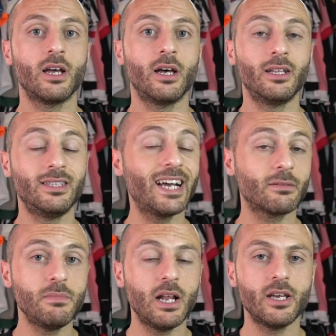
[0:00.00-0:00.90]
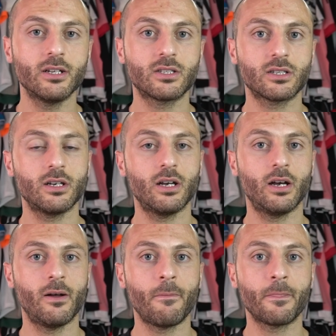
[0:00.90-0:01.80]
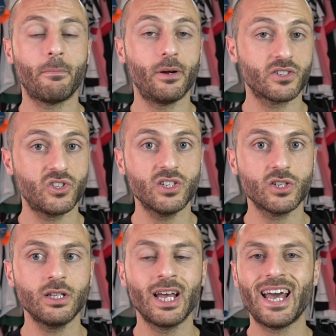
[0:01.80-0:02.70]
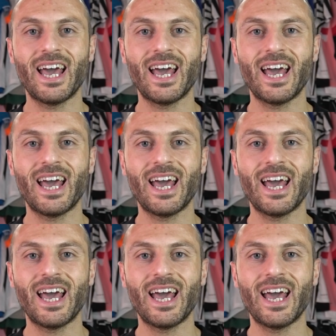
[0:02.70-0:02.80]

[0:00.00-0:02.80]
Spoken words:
net millions per season,